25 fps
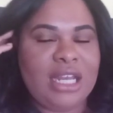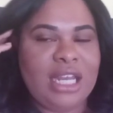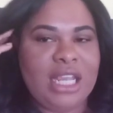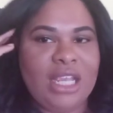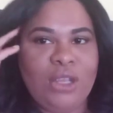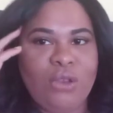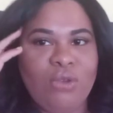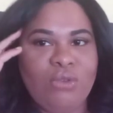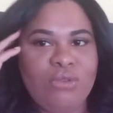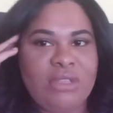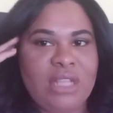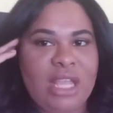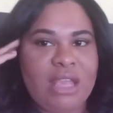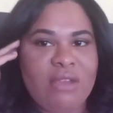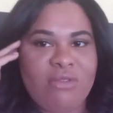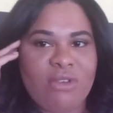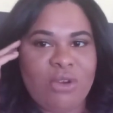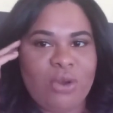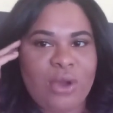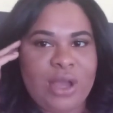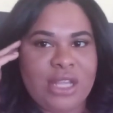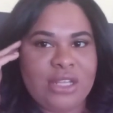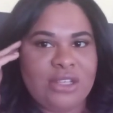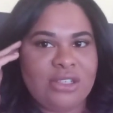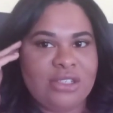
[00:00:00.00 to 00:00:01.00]
They use their
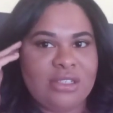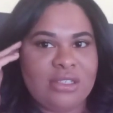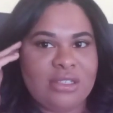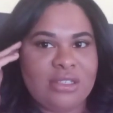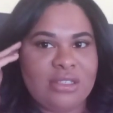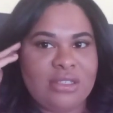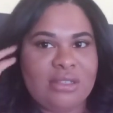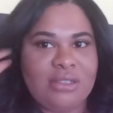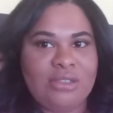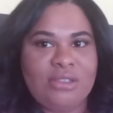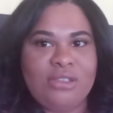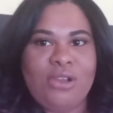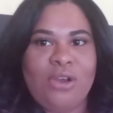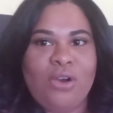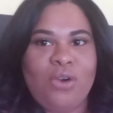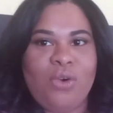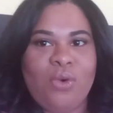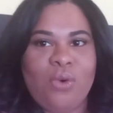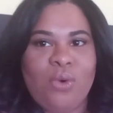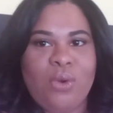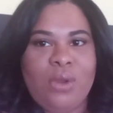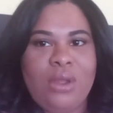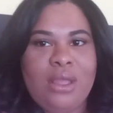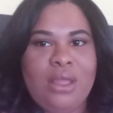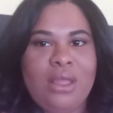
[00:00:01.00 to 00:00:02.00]
real edges. So
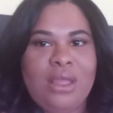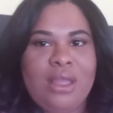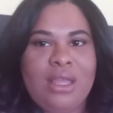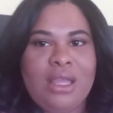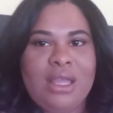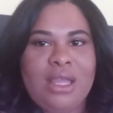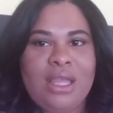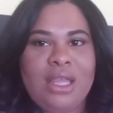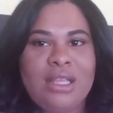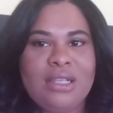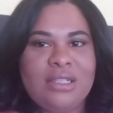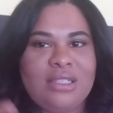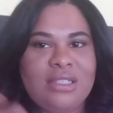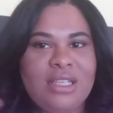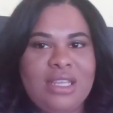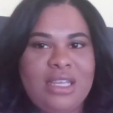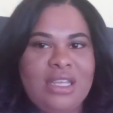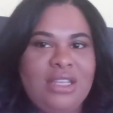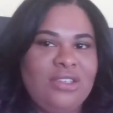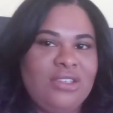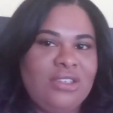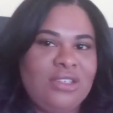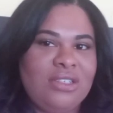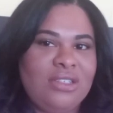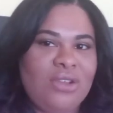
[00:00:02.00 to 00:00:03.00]
it's to
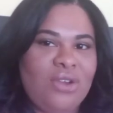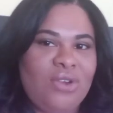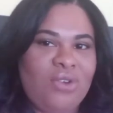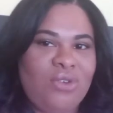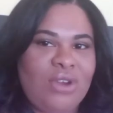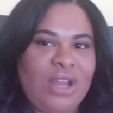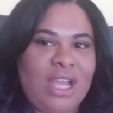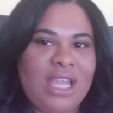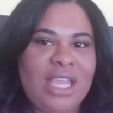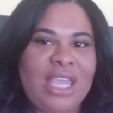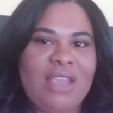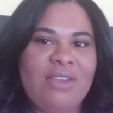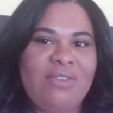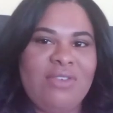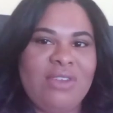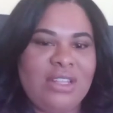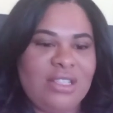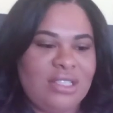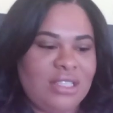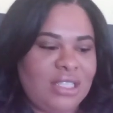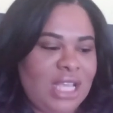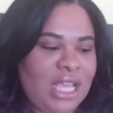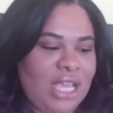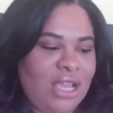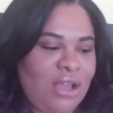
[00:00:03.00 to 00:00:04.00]
each his own. I can't really
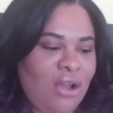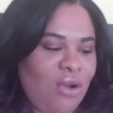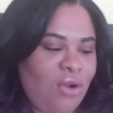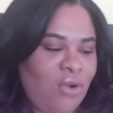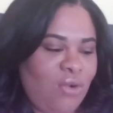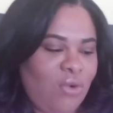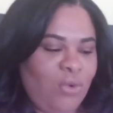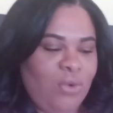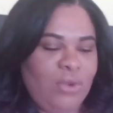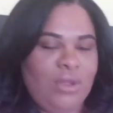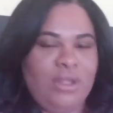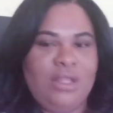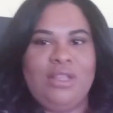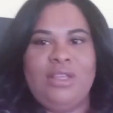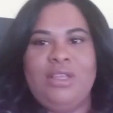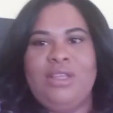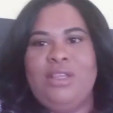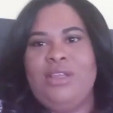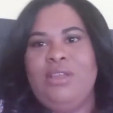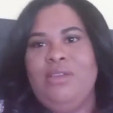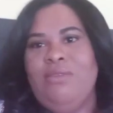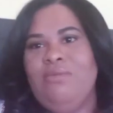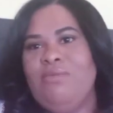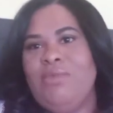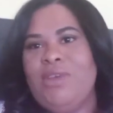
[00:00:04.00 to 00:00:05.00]
say, oh,
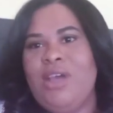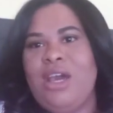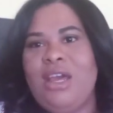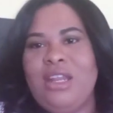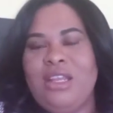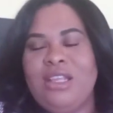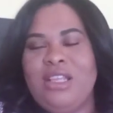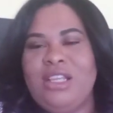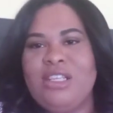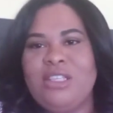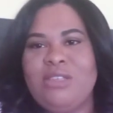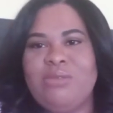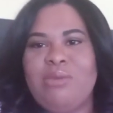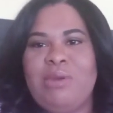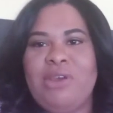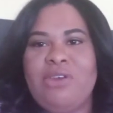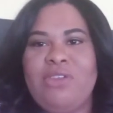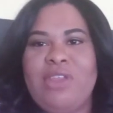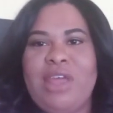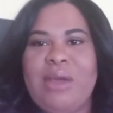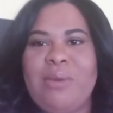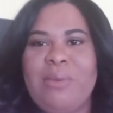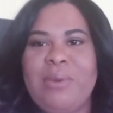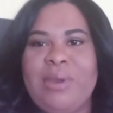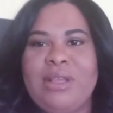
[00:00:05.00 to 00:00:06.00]
cut it this way or
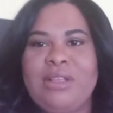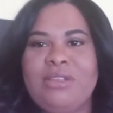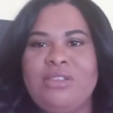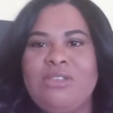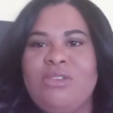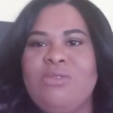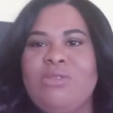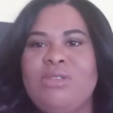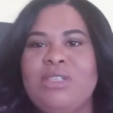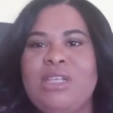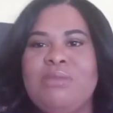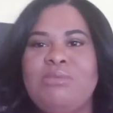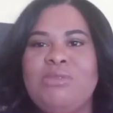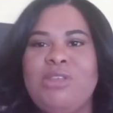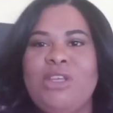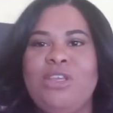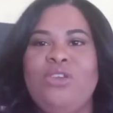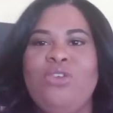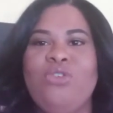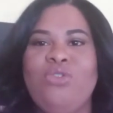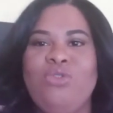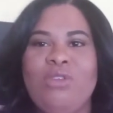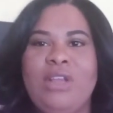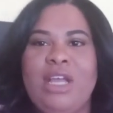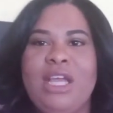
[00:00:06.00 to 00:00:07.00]
that way. So it's up to
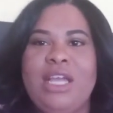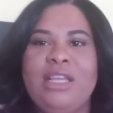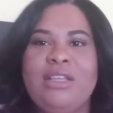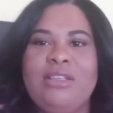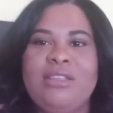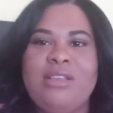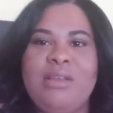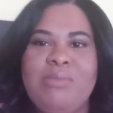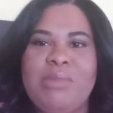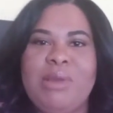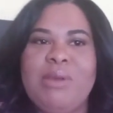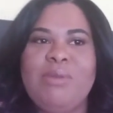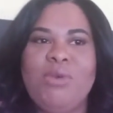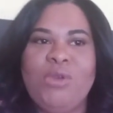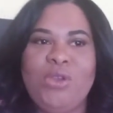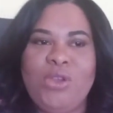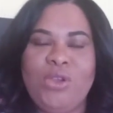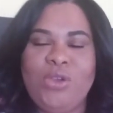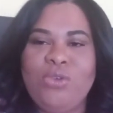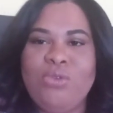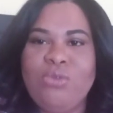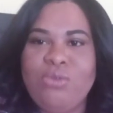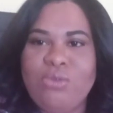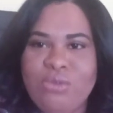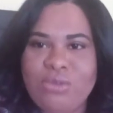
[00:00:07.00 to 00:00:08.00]
you. Like some people
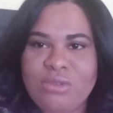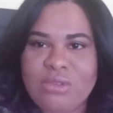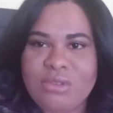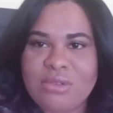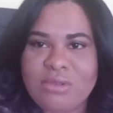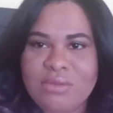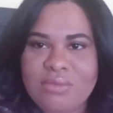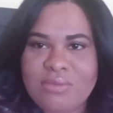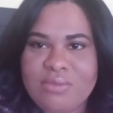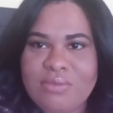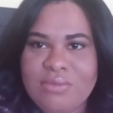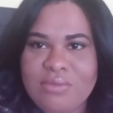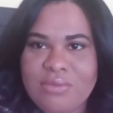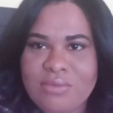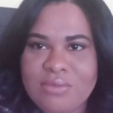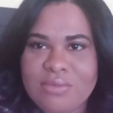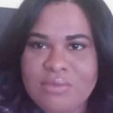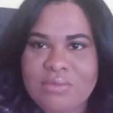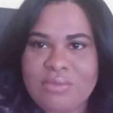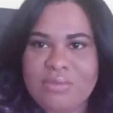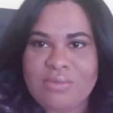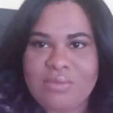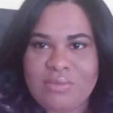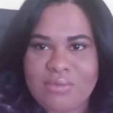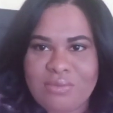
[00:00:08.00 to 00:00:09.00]
use
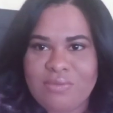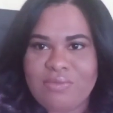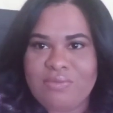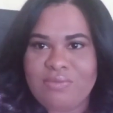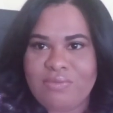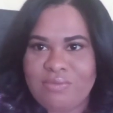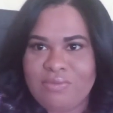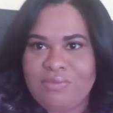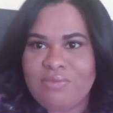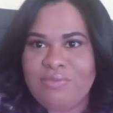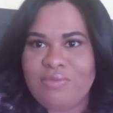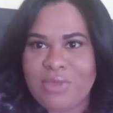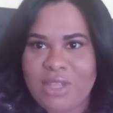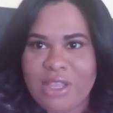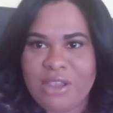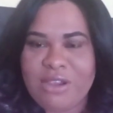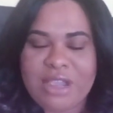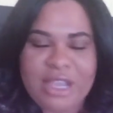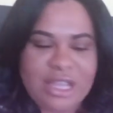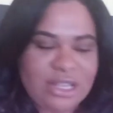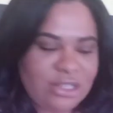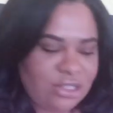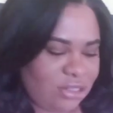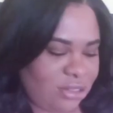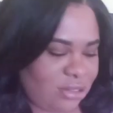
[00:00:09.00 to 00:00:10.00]
their
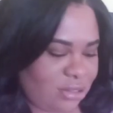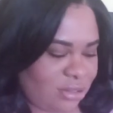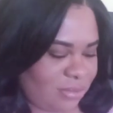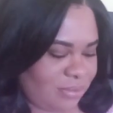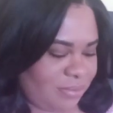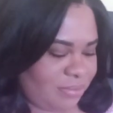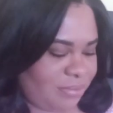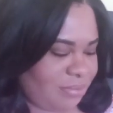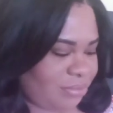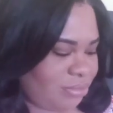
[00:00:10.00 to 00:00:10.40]
edges.